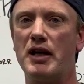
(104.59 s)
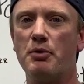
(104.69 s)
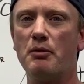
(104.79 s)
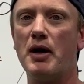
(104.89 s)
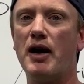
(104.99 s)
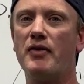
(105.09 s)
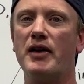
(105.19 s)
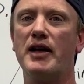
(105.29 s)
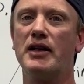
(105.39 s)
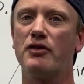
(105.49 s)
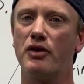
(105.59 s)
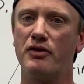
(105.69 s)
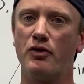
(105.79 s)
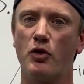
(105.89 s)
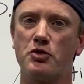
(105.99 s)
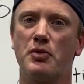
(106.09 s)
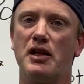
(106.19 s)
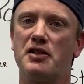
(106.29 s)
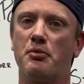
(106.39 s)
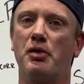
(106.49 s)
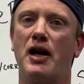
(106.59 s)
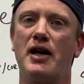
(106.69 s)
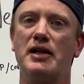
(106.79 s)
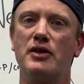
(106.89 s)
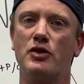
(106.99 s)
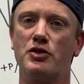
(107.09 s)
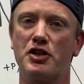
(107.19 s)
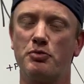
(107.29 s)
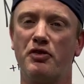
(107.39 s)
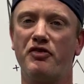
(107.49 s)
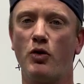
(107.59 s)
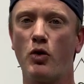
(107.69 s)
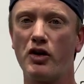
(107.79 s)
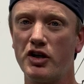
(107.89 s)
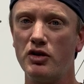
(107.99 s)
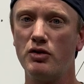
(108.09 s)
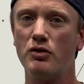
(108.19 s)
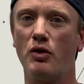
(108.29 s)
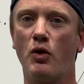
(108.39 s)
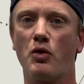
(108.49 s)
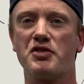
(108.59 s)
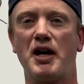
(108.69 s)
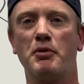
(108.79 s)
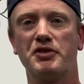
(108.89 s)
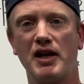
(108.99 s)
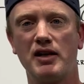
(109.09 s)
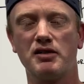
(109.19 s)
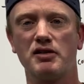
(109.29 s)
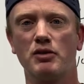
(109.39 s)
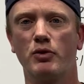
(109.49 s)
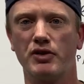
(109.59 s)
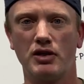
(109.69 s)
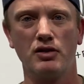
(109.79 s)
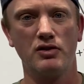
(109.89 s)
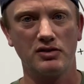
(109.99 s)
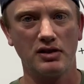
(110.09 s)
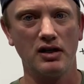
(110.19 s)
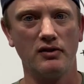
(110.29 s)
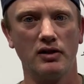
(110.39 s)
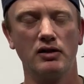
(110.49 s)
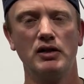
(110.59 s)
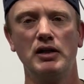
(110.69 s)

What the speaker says: keep in mind that negative reinforcement is applied either just before a cue or simultaneously with a cue that's given.